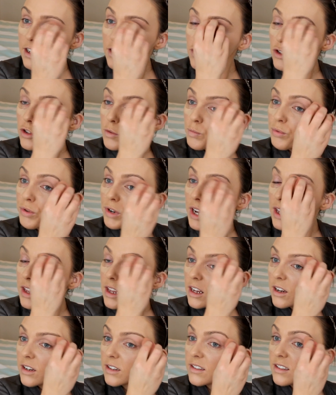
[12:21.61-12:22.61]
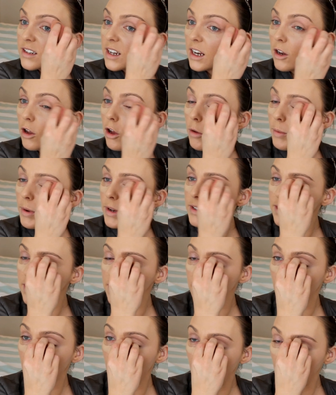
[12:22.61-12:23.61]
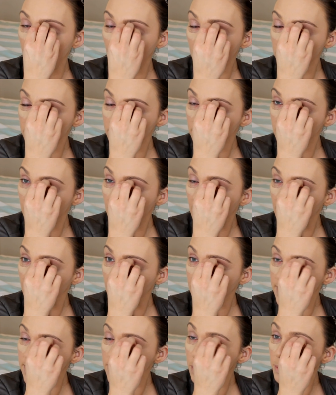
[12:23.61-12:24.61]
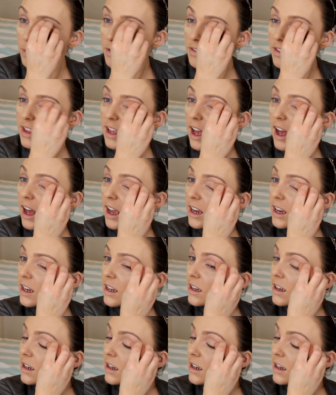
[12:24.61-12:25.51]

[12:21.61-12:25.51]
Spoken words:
just bringing the concealer up into the eye, onto the eye, top of the eye,